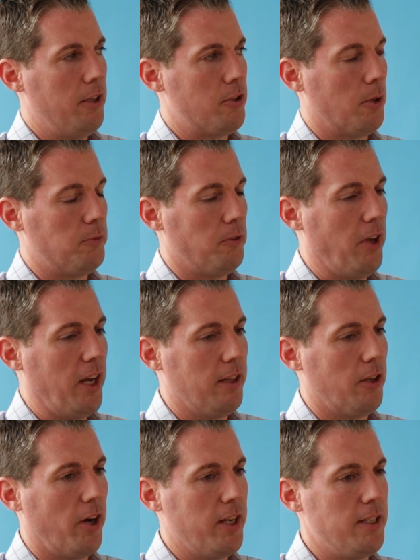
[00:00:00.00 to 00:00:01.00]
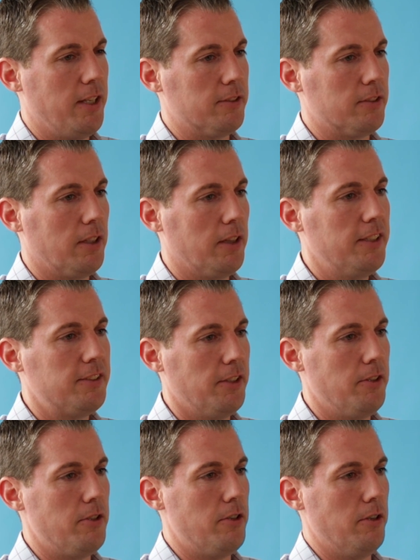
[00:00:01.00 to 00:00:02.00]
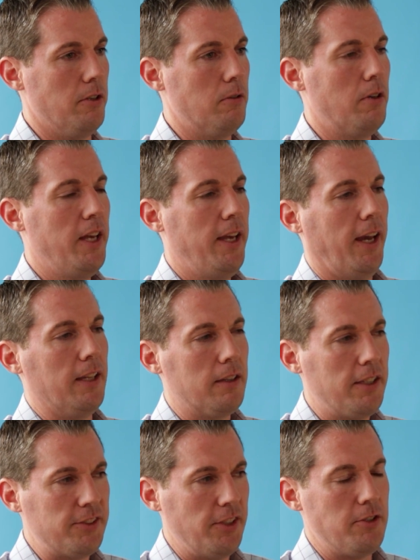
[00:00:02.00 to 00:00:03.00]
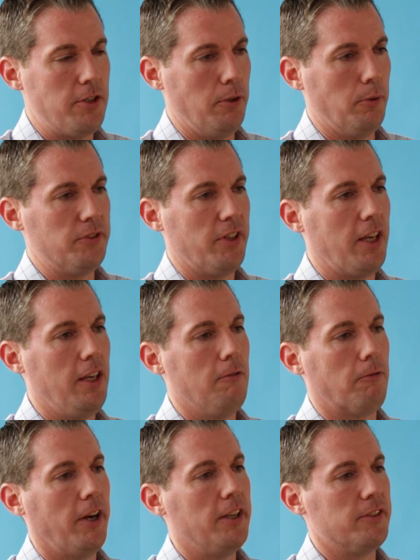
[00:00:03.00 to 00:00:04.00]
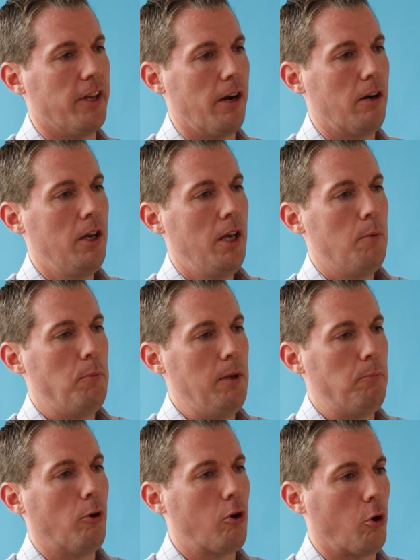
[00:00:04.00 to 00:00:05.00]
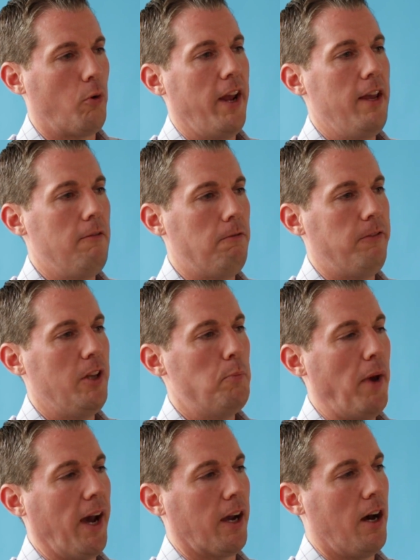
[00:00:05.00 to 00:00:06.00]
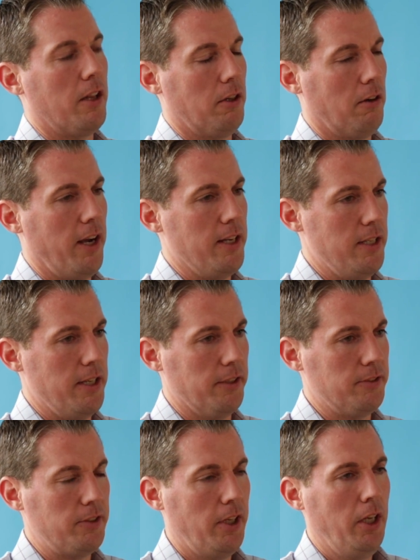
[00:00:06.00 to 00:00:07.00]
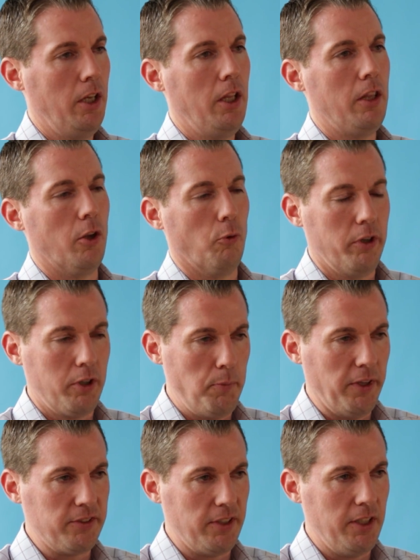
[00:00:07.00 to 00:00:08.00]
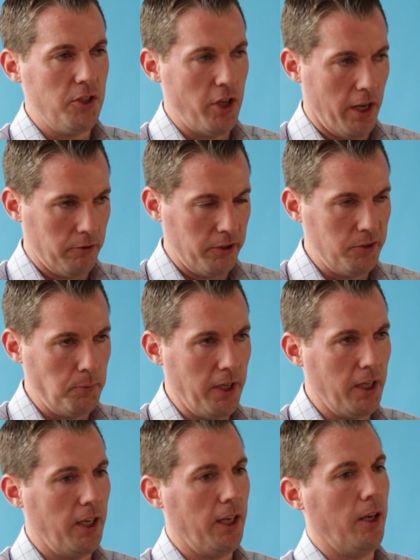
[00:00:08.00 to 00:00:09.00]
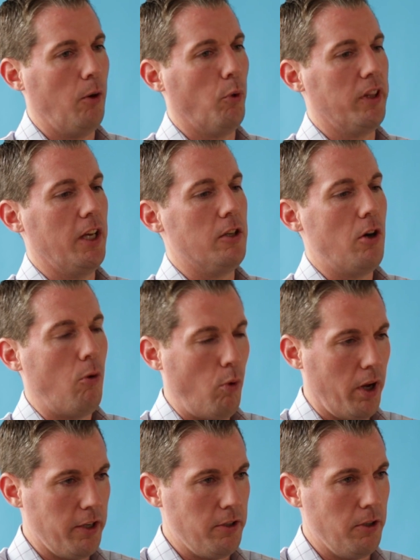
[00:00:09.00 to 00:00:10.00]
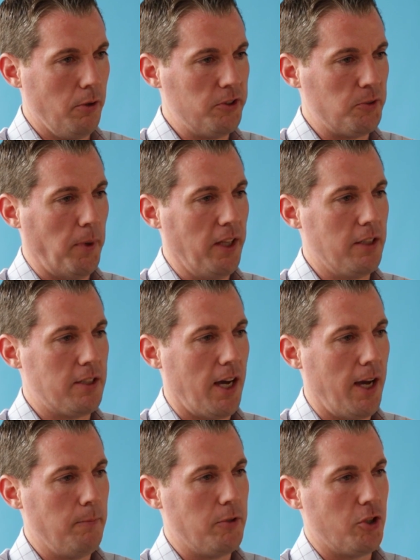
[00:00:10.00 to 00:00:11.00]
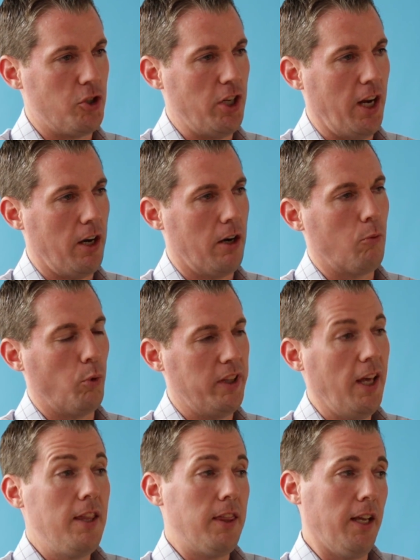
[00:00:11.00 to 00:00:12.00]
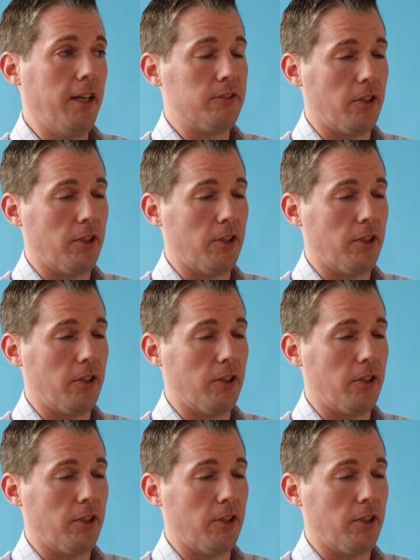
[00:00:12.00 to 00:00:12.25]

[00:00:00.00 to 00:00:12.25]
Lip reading: in terms of getting their ideas listened to. And listen to is the key phrase there. People crave feedback on their ideas. They're really busy, generally speaking, and what they don't want to do is spend the time to share what they think